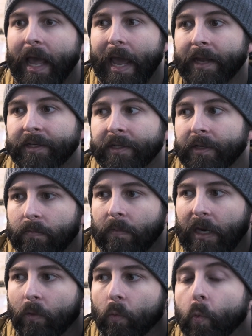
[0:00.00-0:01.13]
and
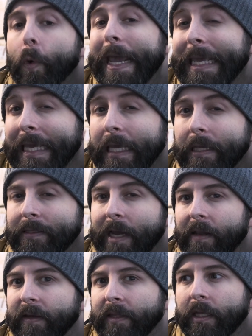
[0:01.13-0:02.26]
it'll wick is kind
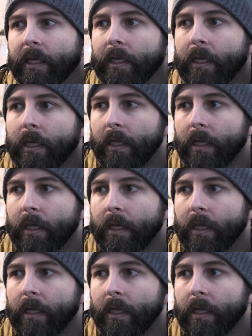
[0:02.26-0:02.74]
of like the